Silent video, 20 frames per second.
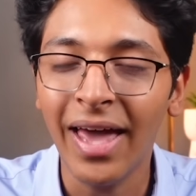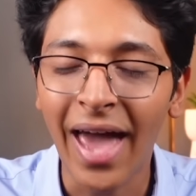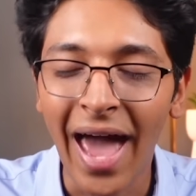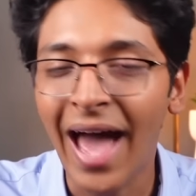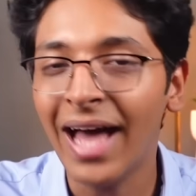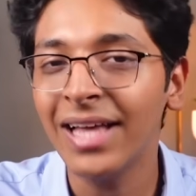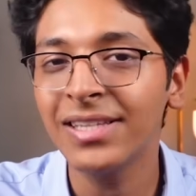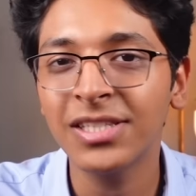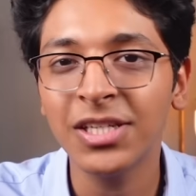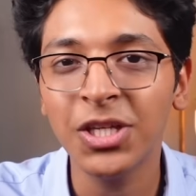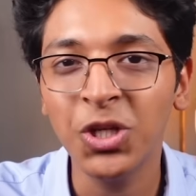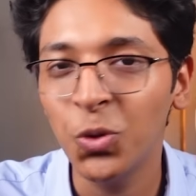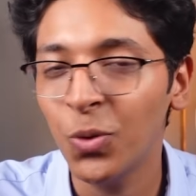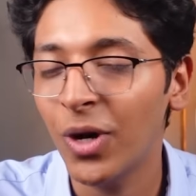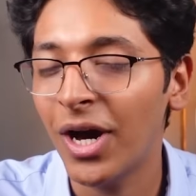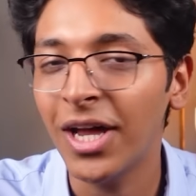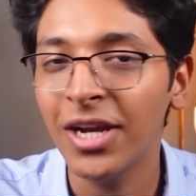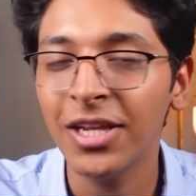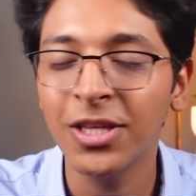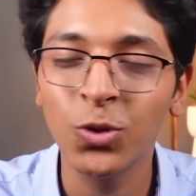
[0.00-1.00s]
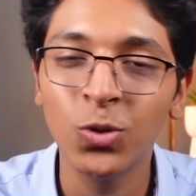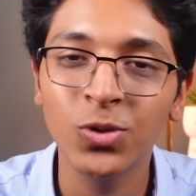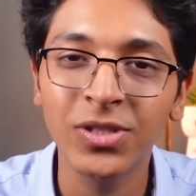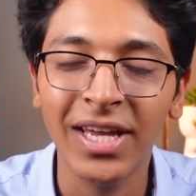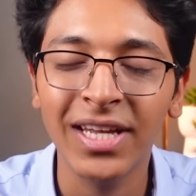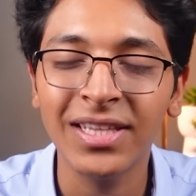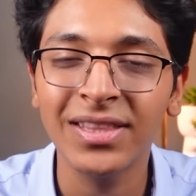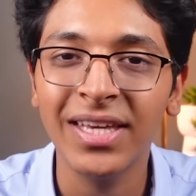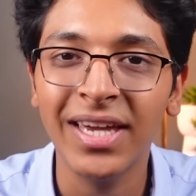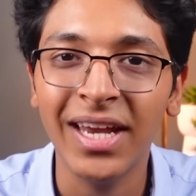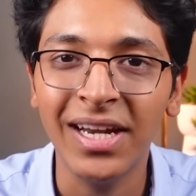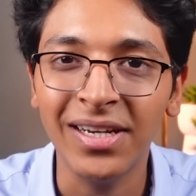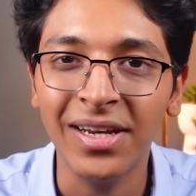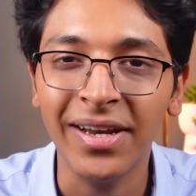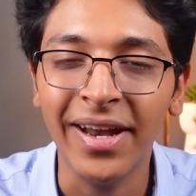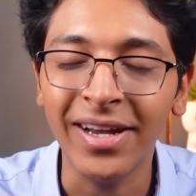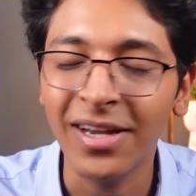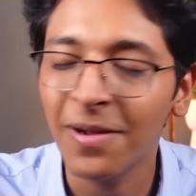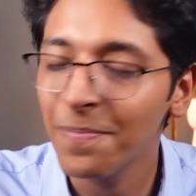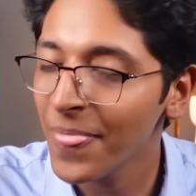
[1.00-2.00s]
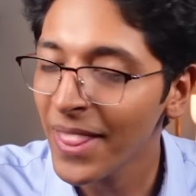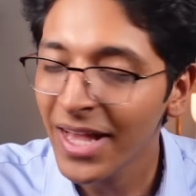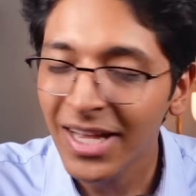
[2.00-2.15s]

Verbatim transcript: as you are using the internet.